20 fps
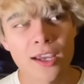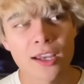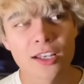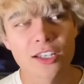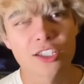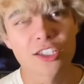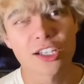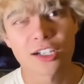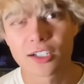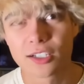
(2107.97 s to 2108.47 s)

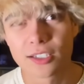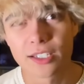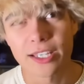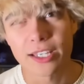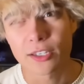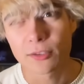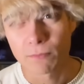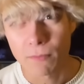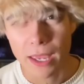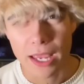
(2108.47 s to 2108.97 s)
to
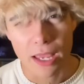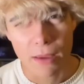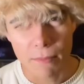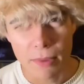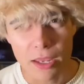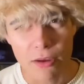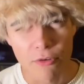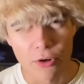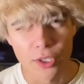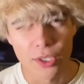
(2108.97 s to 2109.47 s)
like make a
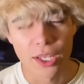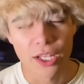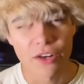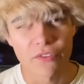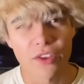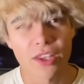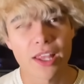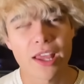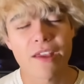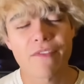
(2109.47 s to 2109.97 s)
Be Real out of
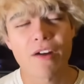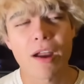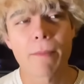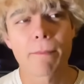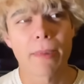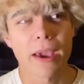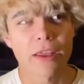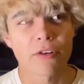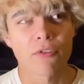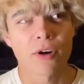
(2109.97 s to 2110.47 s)
it. Like if I
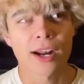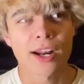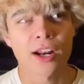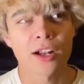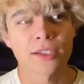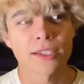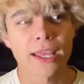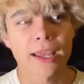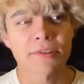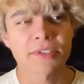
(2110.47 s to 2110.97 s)
bed rotted
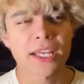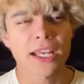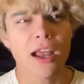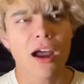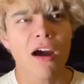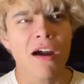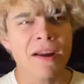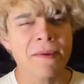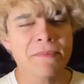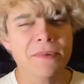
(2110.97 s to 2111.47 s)
all day, I was like,
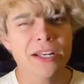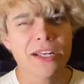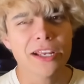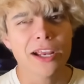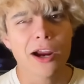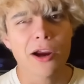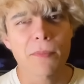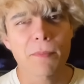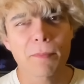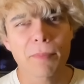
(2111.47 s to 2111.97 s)
I'm gonna
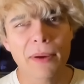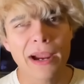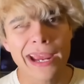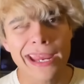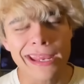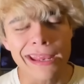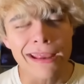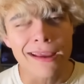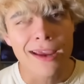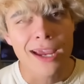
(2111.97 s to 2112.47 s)
go
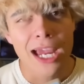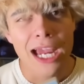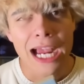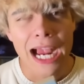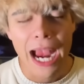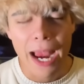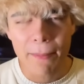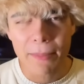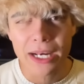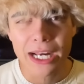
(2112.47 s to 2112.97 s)
bike
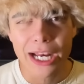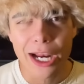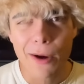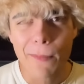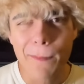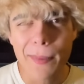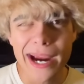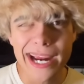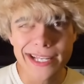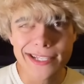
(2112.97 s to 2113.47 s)

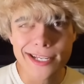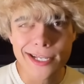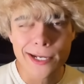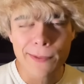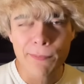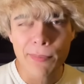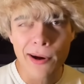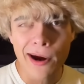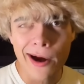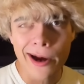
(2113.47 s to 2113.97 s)
to the
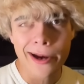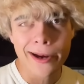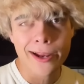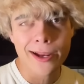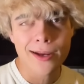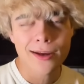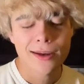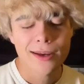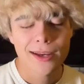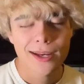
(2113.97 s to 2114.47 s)

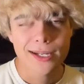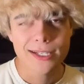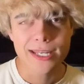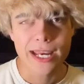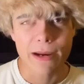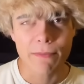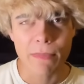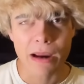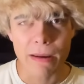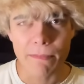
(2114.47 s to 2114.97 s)
park and
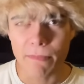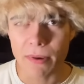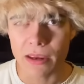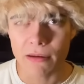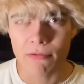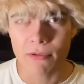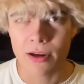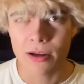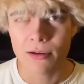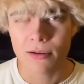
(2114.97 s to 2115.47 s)
take my Be
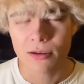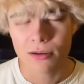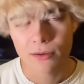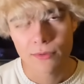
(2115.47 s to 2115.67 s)
Real.